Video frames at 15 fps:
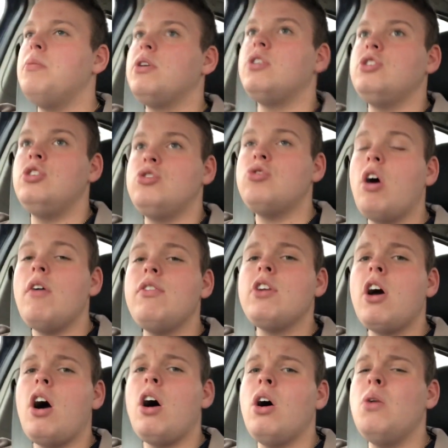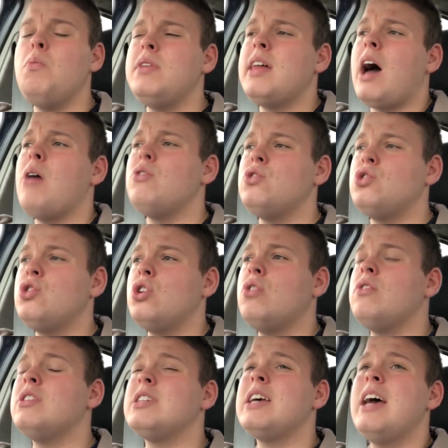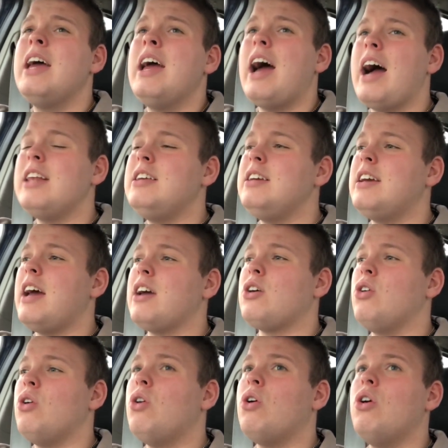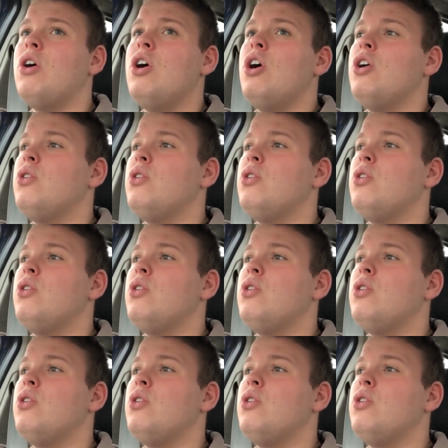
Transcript: Because if you drive the car home without insurance and you get caught,